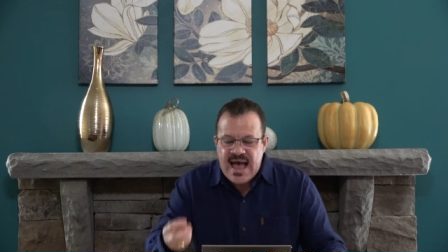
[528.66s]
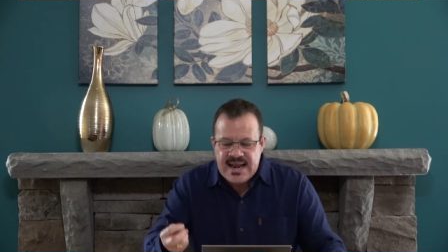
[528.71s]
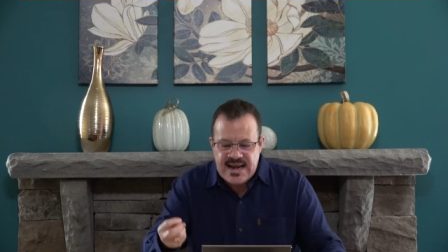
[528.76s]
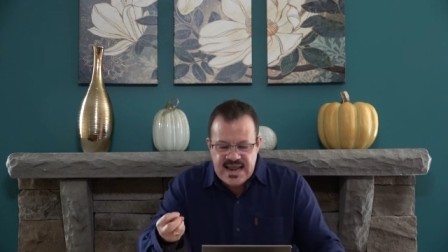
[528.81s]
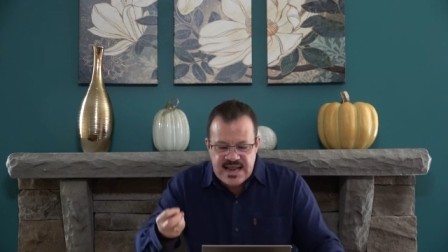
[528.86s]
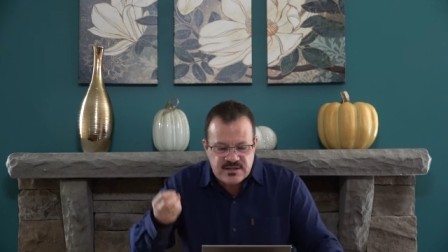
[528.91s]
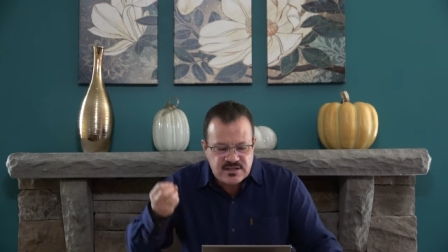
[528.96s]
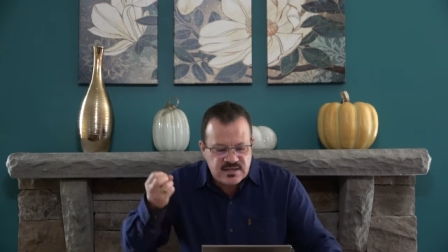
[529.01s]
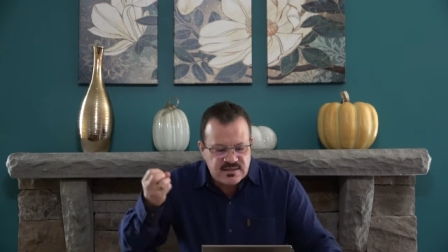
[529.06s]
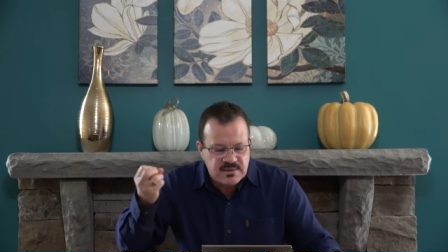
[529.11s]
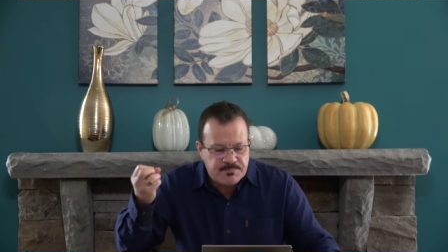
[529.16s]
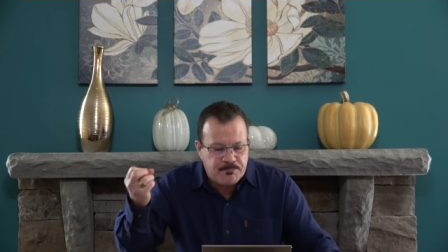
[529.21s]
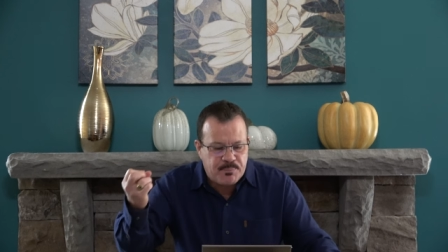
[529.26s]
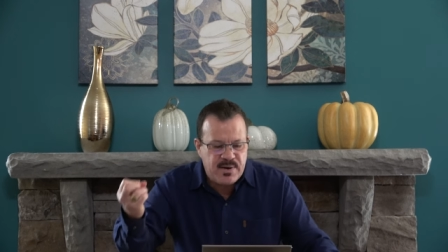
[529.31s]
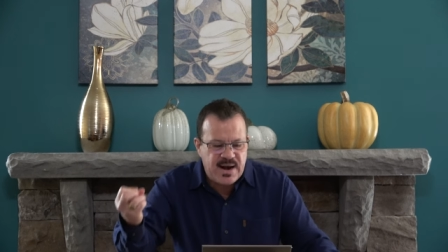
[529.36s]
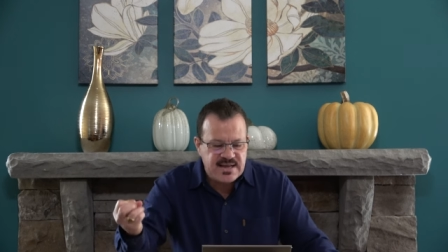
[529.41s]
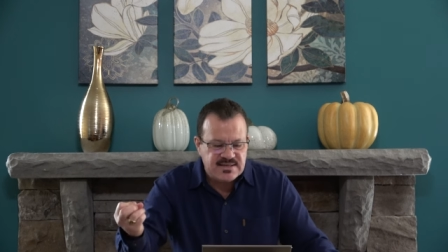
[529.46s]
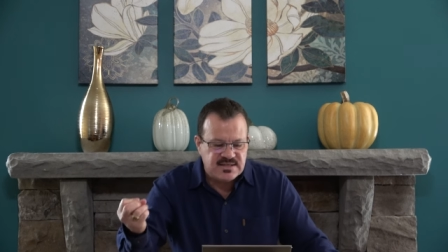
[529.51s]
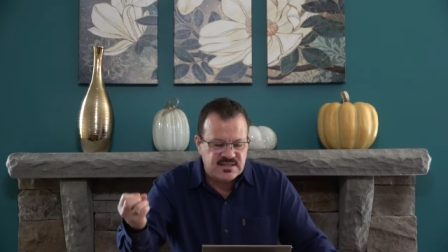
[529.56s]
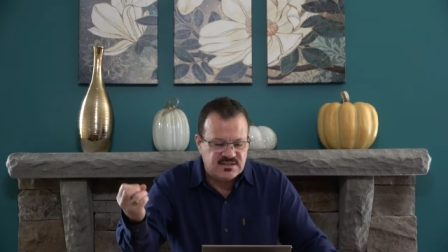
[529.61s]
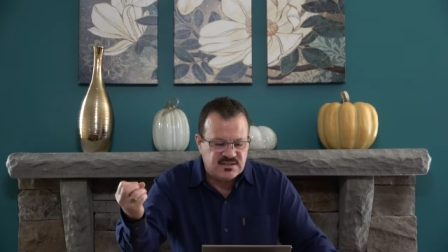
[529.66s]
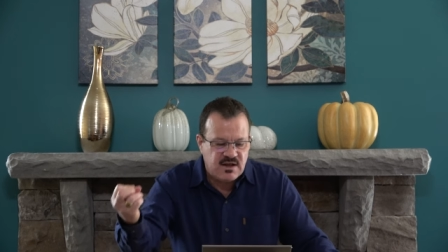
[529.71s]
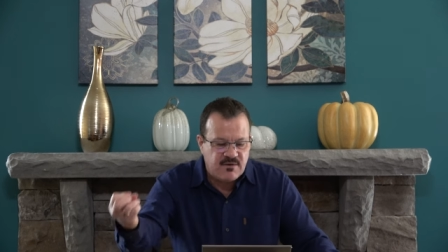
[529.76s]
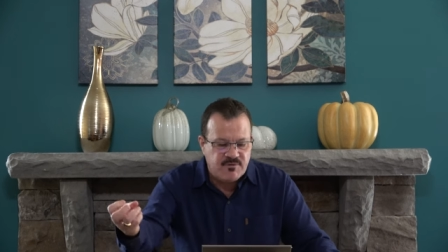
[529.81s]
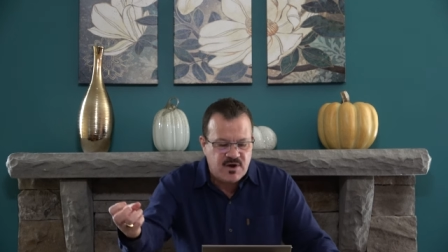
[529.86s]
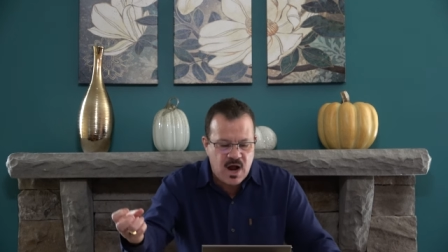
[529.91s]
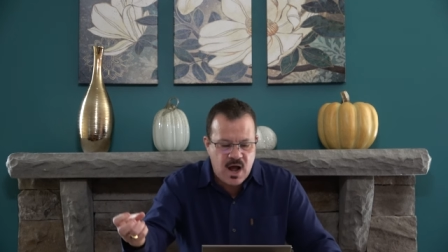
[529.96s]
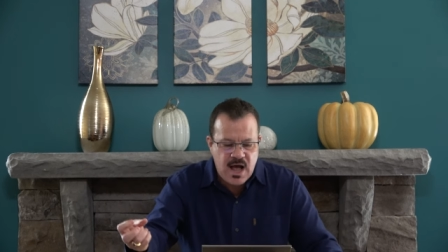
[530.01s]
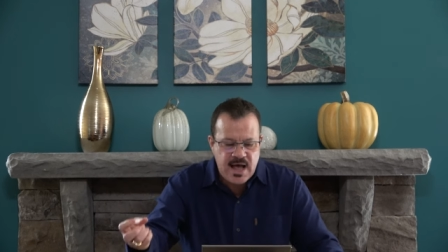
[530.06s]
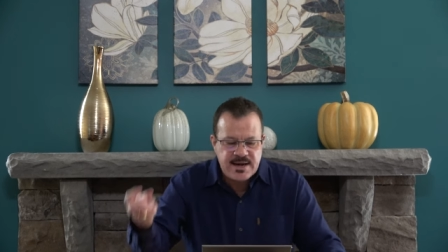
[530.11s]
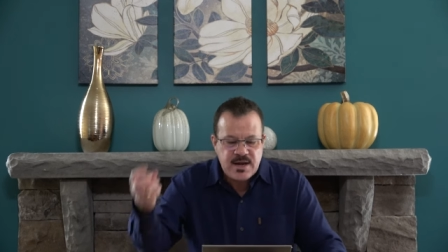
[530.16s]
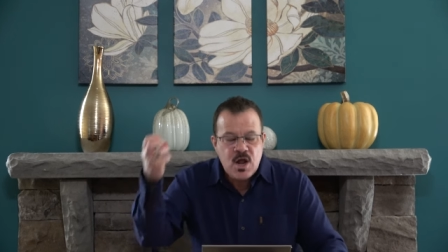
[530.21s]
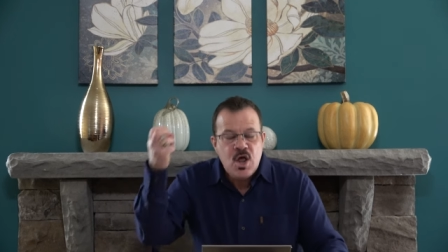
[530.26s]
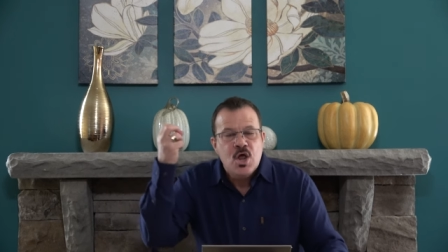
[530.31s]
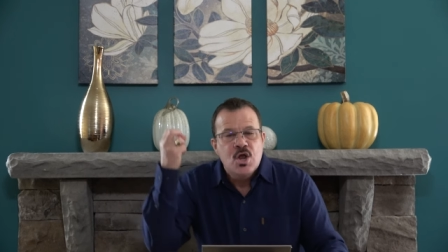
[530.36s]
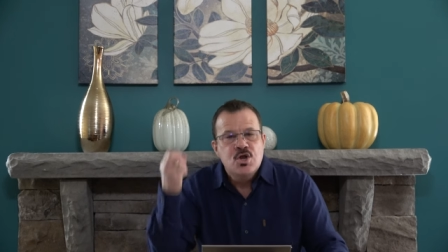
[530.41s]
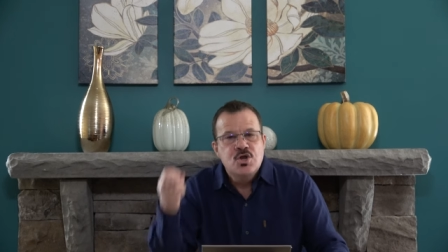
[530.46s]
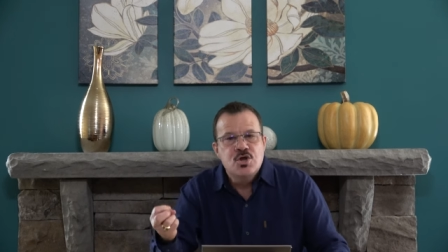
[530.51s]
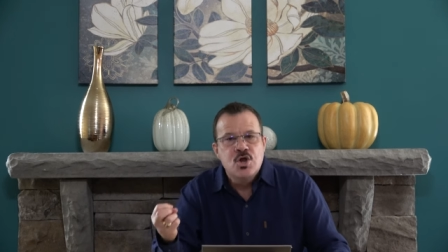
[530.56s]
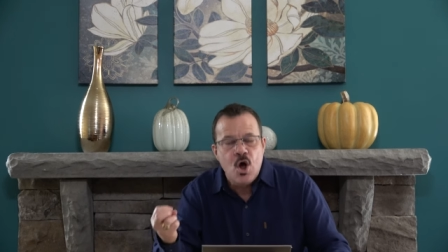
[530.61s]
and into the presence of God,
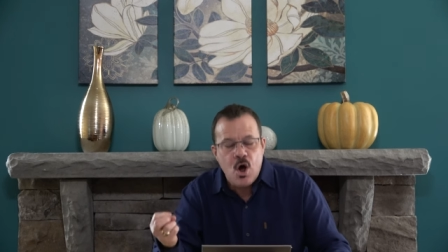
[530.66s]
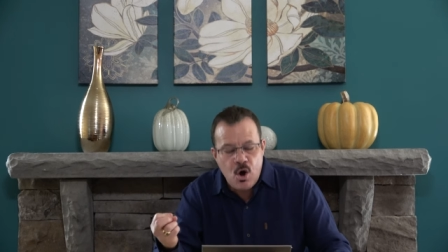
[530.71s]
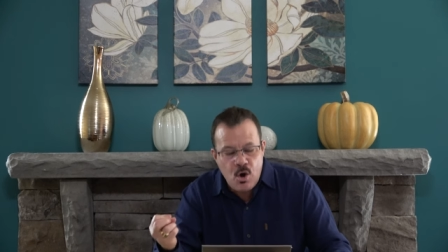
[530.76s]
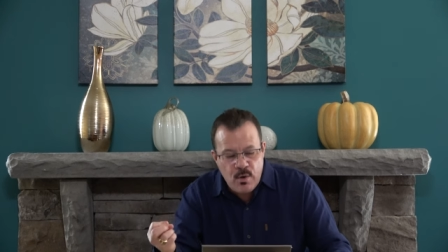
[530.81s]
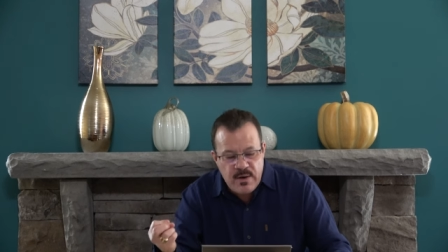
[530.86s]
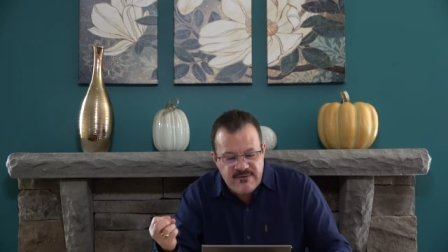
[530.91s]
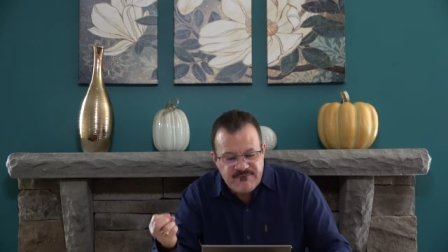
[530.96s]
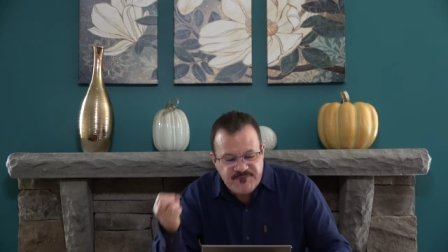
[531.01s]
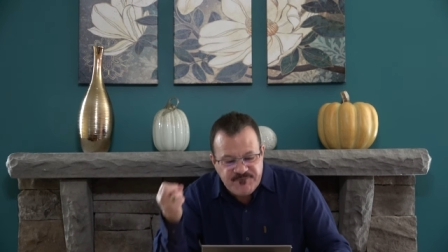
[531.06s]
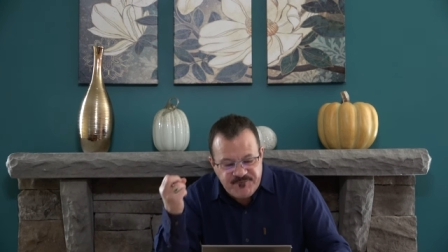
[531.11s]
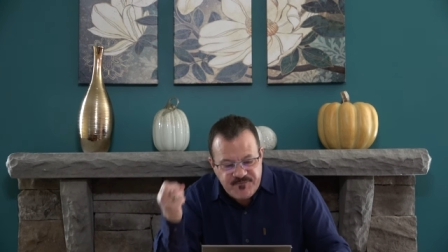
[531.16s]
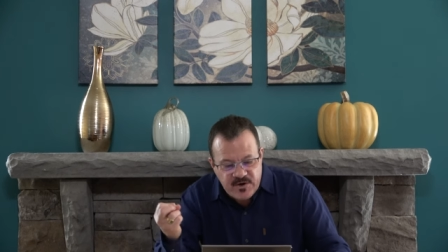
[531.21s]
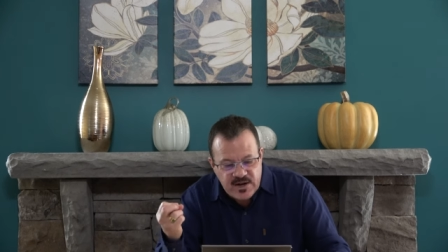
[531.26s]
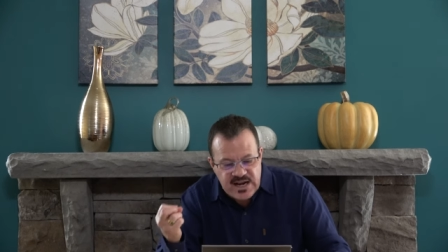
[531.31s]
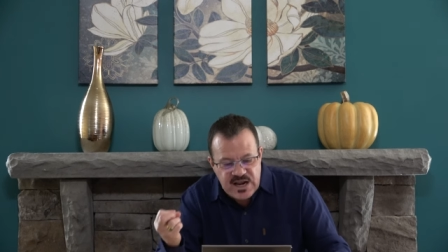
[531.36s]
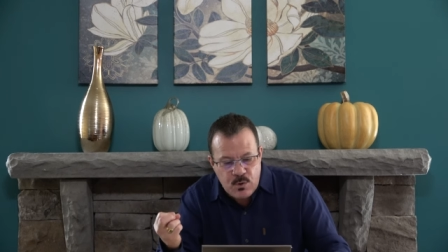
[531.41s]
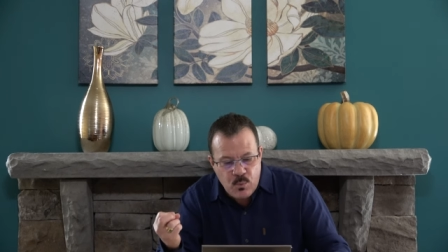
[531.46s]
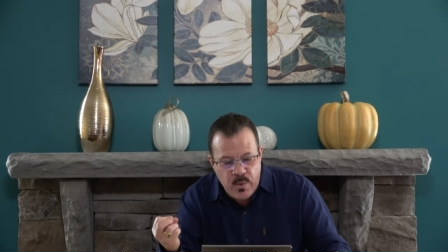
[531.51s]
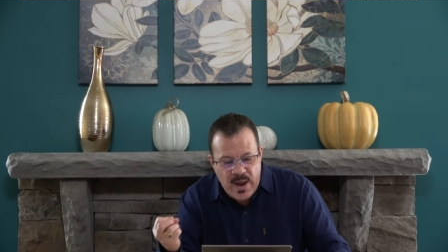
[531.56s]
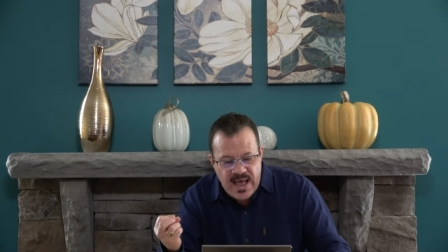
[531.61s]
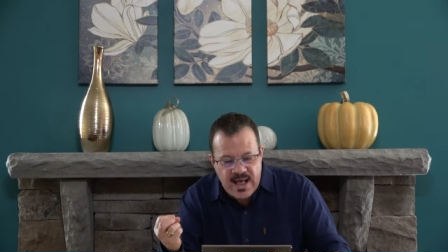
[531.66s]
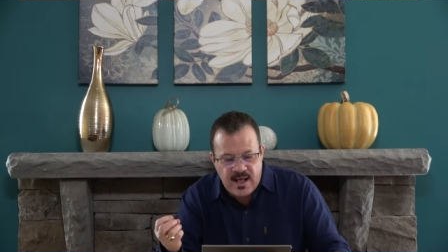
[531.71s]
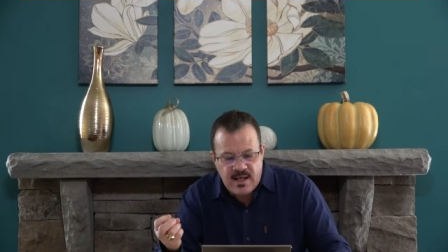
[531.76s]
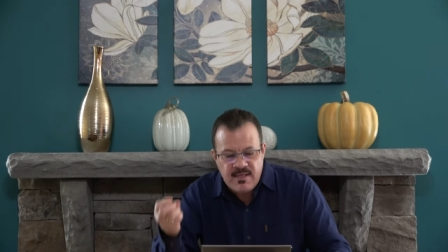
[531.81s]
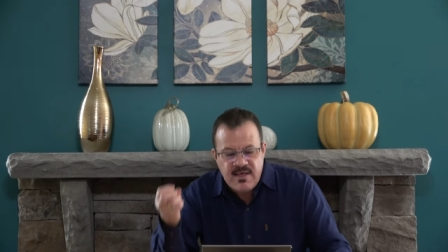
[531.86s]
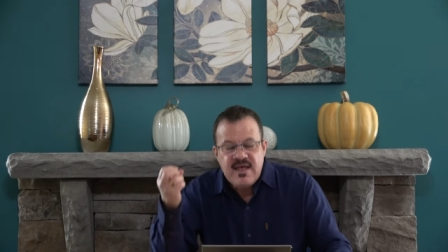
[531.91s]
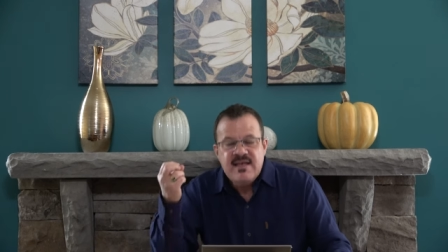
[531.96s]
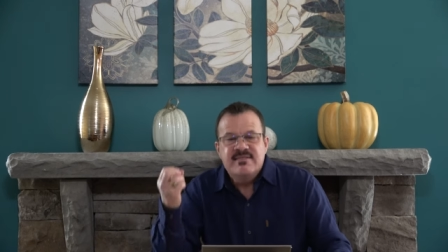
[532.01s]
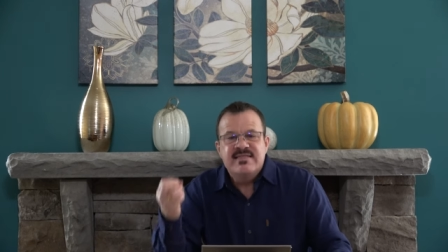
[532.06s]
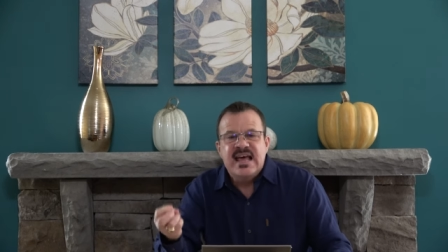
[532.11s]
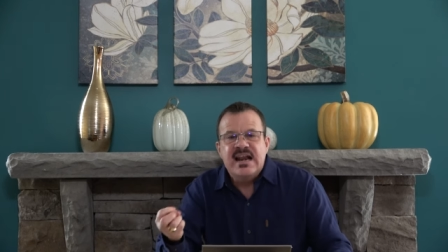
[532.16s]
knowing fully well